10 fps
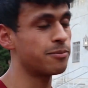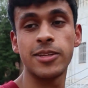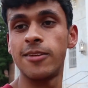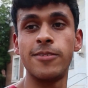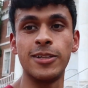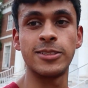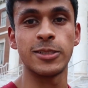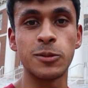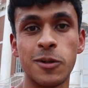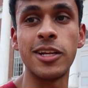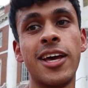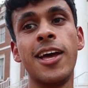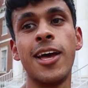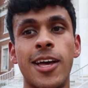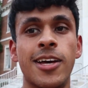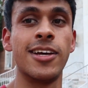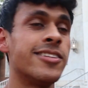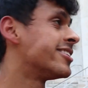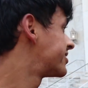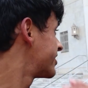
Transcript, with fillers: probably the fanciest one at NC